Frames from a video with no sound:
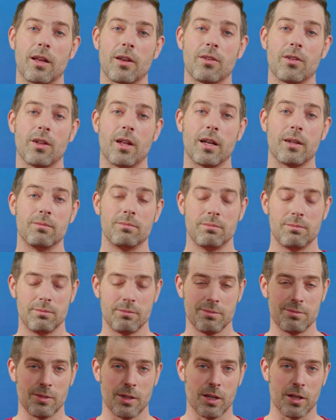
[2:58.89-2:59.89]
Thanks a lot.
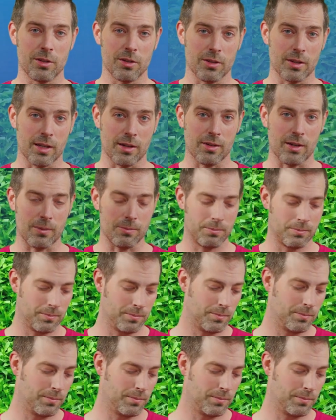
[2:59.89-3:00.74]
Until next time.